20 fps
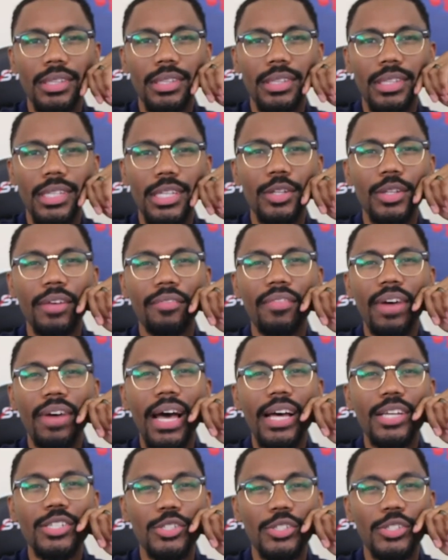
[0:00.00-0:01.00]

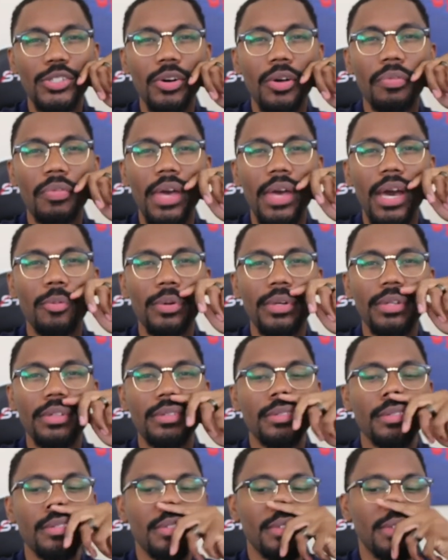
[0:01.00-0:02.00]
advisor on that
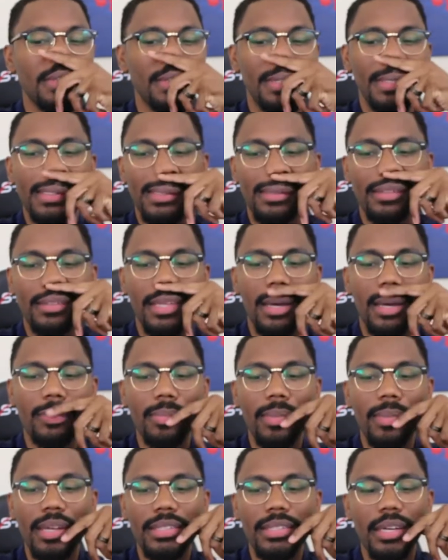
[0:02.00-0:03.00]
one. That'd be
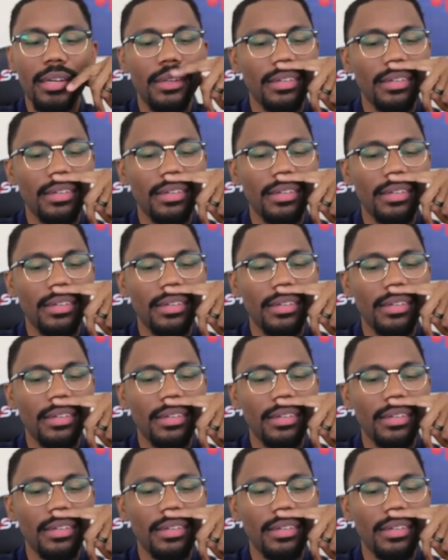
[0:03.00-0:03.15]
my take.